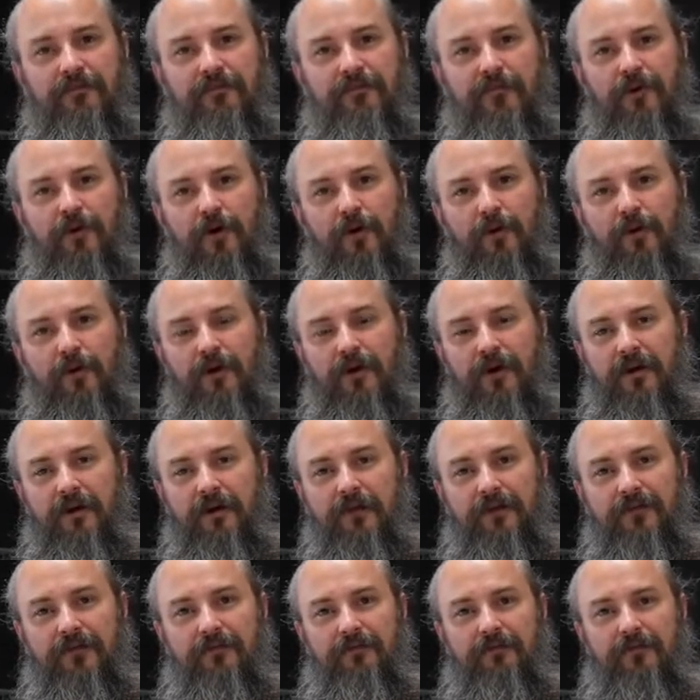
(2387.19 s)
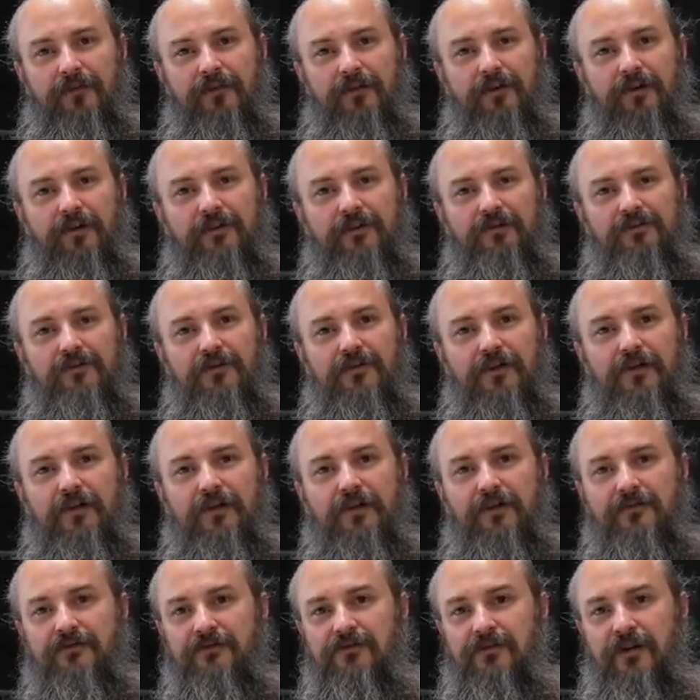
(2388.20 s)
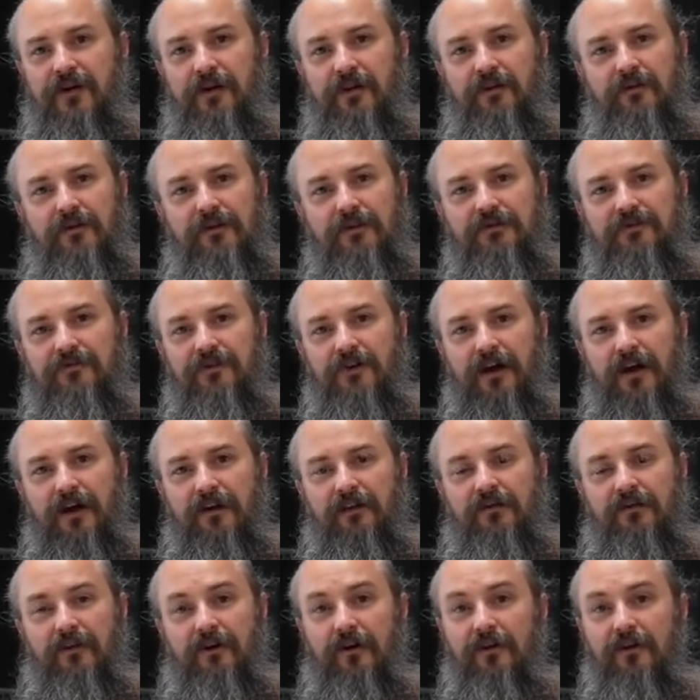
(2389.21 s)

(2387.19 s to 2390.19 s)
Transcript: nowhere in a different country and then try to attract